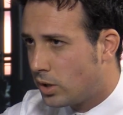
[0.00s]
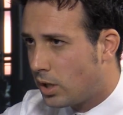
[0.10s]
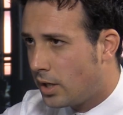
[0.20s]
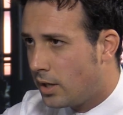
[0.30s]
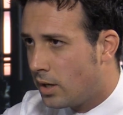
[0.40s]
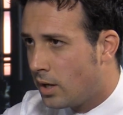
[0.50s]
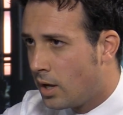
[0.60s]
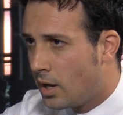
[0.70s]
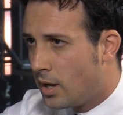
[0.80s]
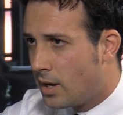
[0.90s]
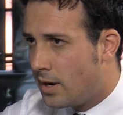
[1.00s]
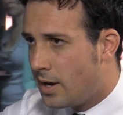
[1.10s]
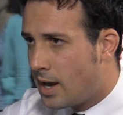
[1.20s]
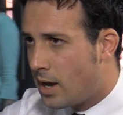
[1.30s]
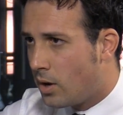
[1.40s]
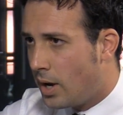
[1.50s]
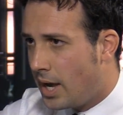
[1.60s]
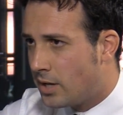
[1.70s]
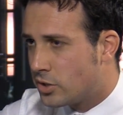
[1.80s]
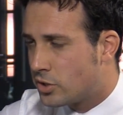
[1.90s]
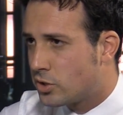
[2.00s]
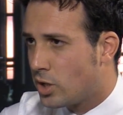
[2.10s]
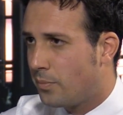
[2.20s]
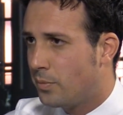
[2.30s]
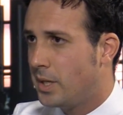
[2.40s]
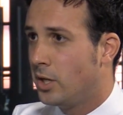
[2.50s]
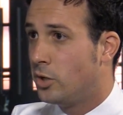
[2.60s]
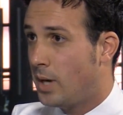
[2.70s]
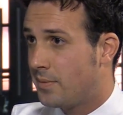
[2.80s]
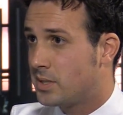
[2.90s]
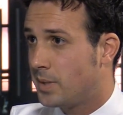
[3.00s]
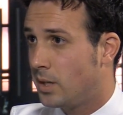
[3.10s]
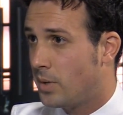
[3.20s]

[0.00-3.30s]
clear now, and just stop for me. You have something in